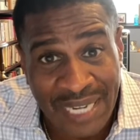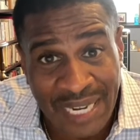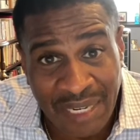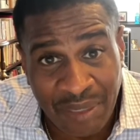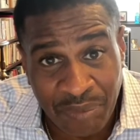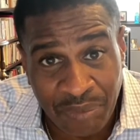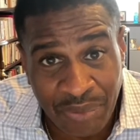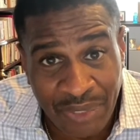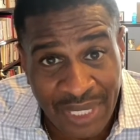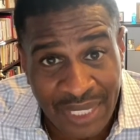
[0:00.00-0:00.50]

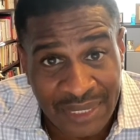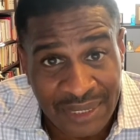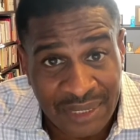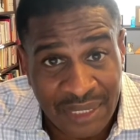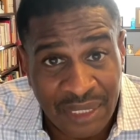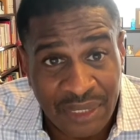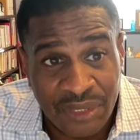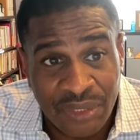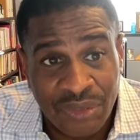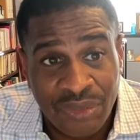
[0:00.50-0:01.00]

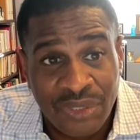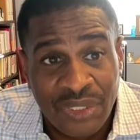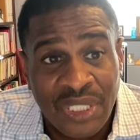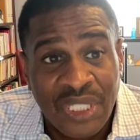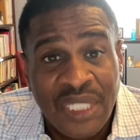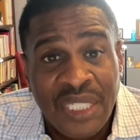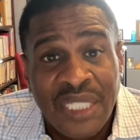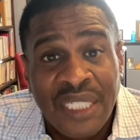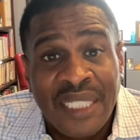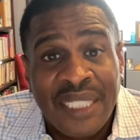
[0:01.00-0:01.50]
non-processors.
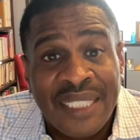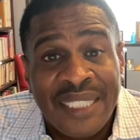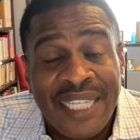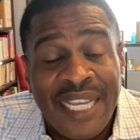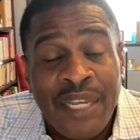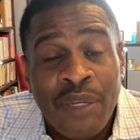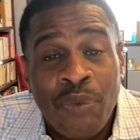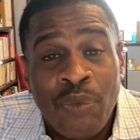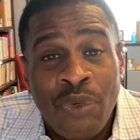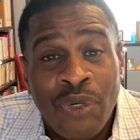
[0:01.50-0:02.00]

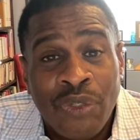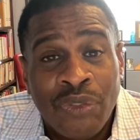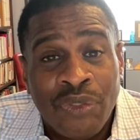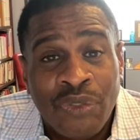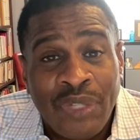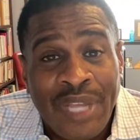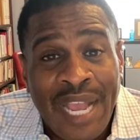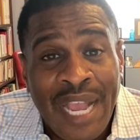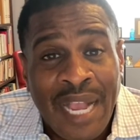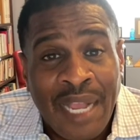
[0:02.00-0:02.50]
They
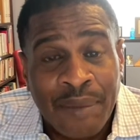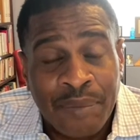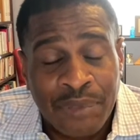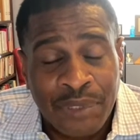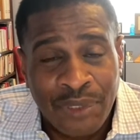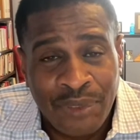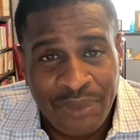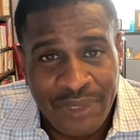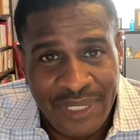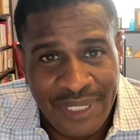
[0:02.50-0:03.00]
will
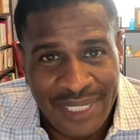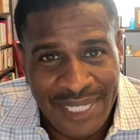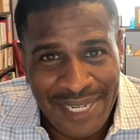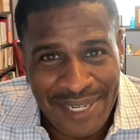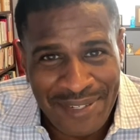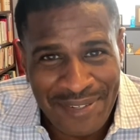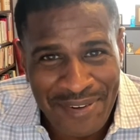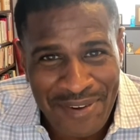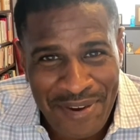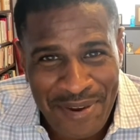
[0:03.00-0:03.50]
absolutely
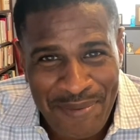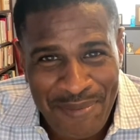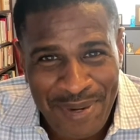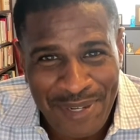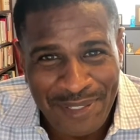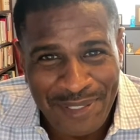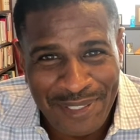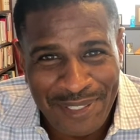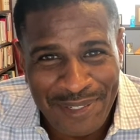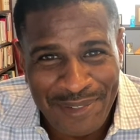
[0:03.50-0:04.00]
not talk
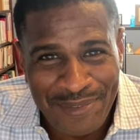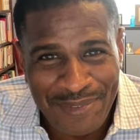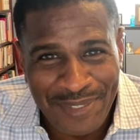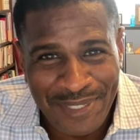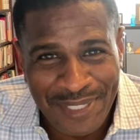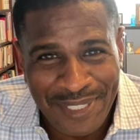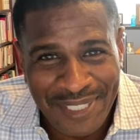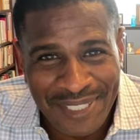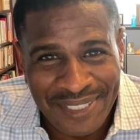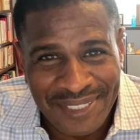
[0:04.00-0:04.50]
about their
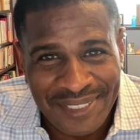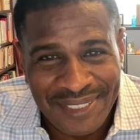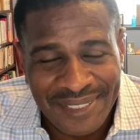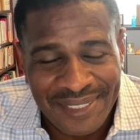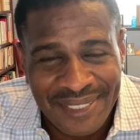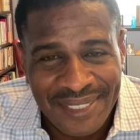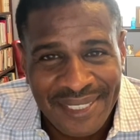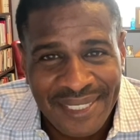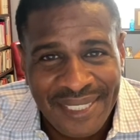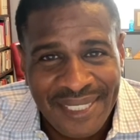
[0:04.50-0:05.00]
feelings.
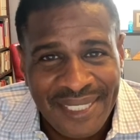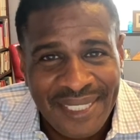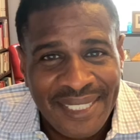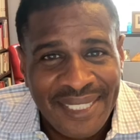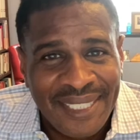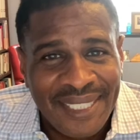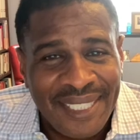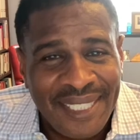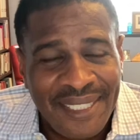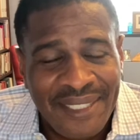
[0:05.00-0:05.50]

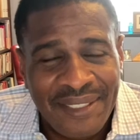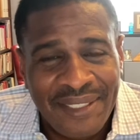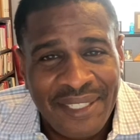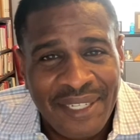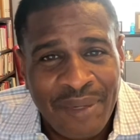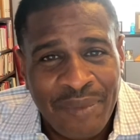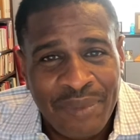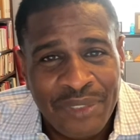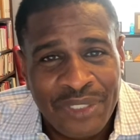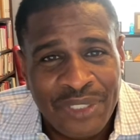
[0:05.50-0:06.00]
Either
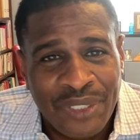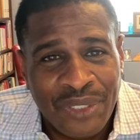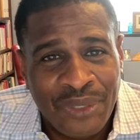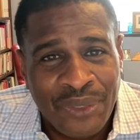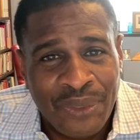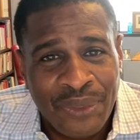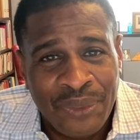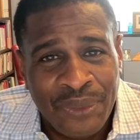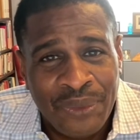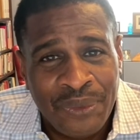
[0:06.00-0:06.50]
they were
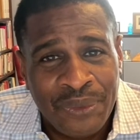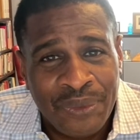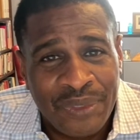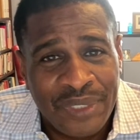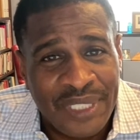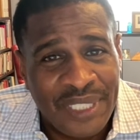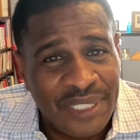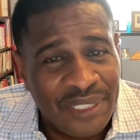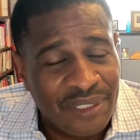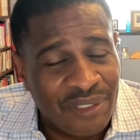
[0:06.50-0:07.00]
told
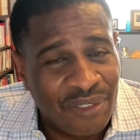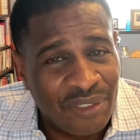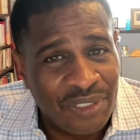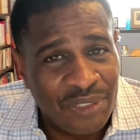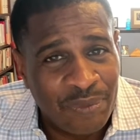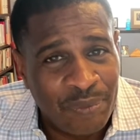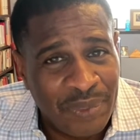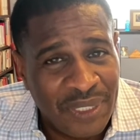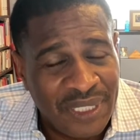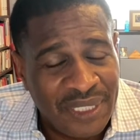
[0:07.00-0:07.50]
kids are
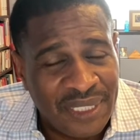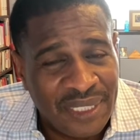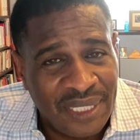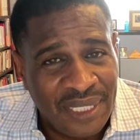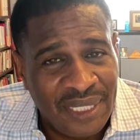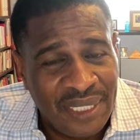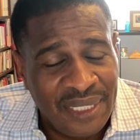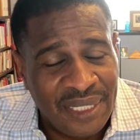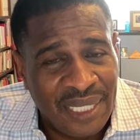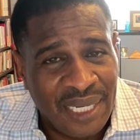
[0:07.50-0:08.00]
just be
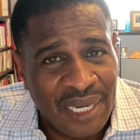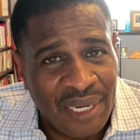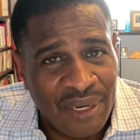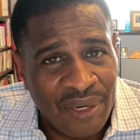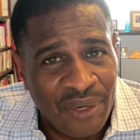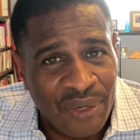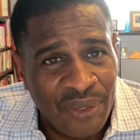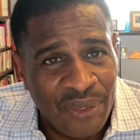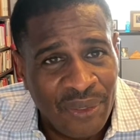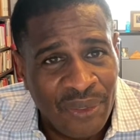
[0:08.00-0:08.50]
seen,
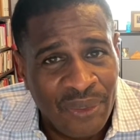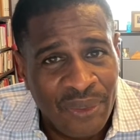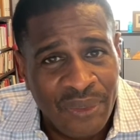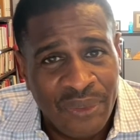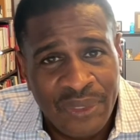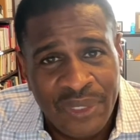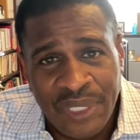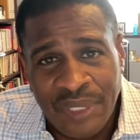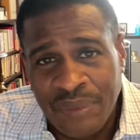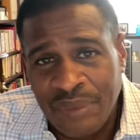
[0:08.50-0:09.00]
not
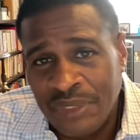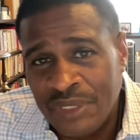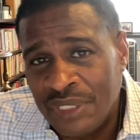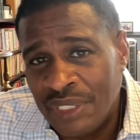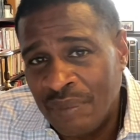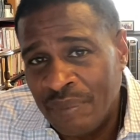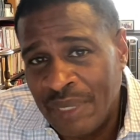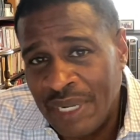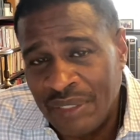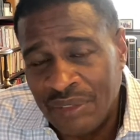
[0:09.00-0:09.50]
heard. They were
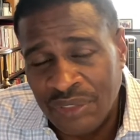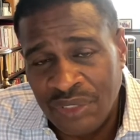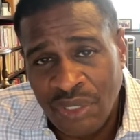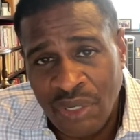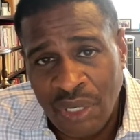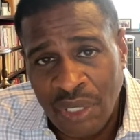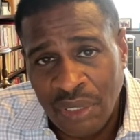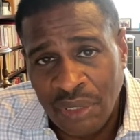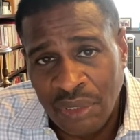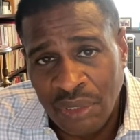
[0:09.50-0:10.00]
somehow
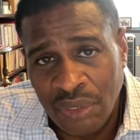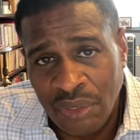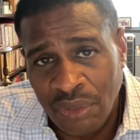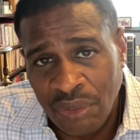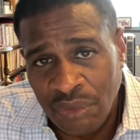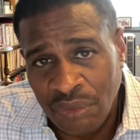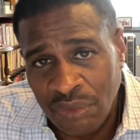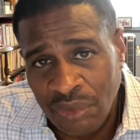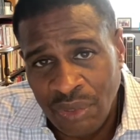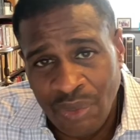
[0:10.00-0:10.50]
taught, you
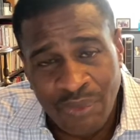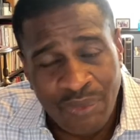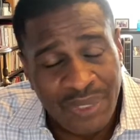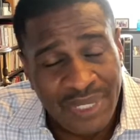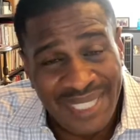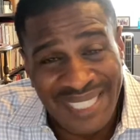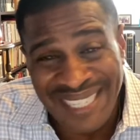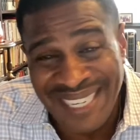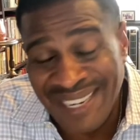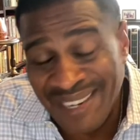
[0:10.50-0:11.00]
know, no one
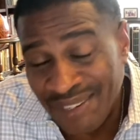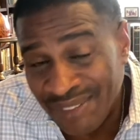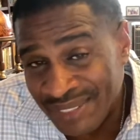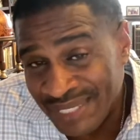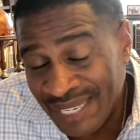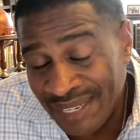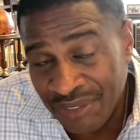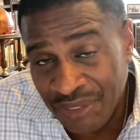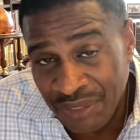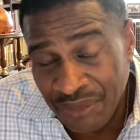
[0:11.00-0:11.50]
really
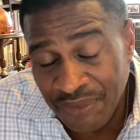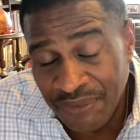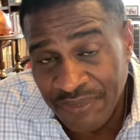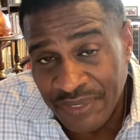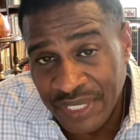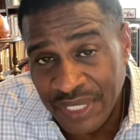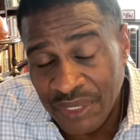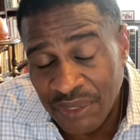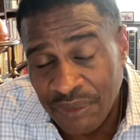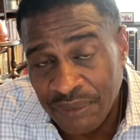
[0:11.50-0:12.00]
cares how you
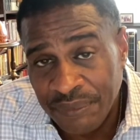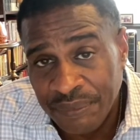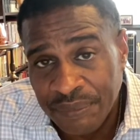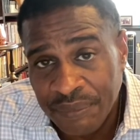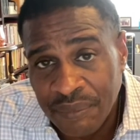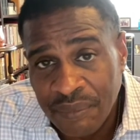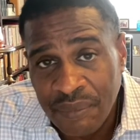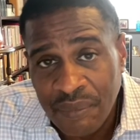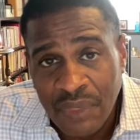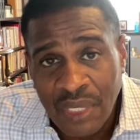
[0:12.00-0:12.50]
feel.
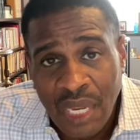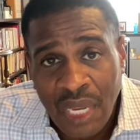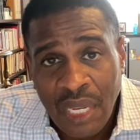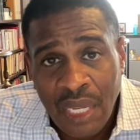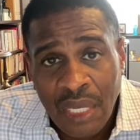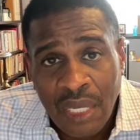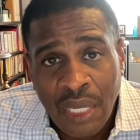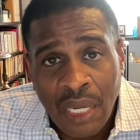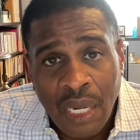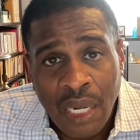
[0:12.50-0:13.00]

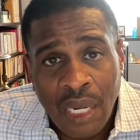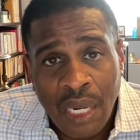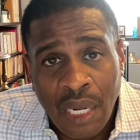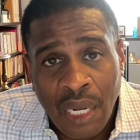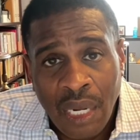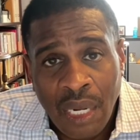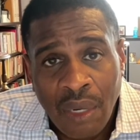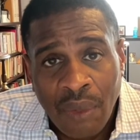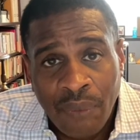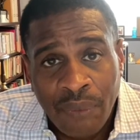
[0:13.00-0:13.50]

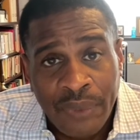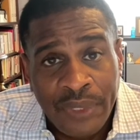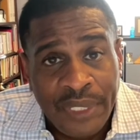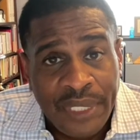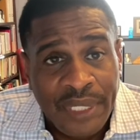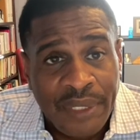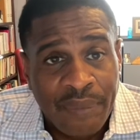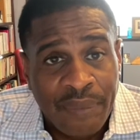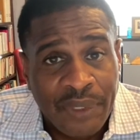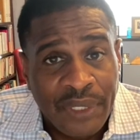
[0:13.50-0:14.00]
When
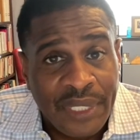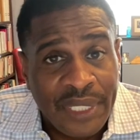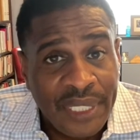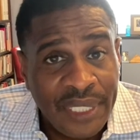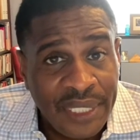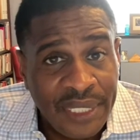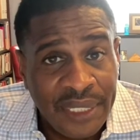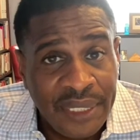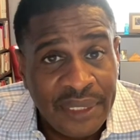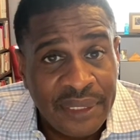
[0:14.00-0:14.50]
they were
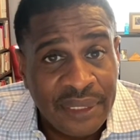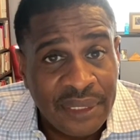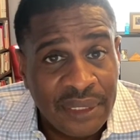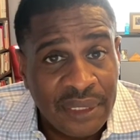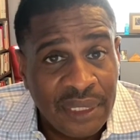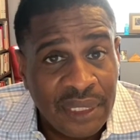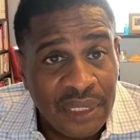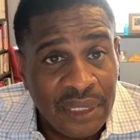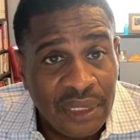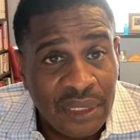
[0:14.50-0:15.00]
kids
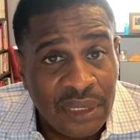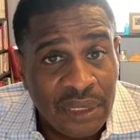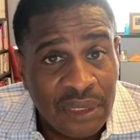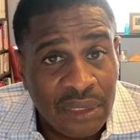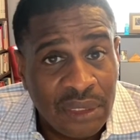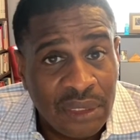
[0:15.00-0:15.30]
and they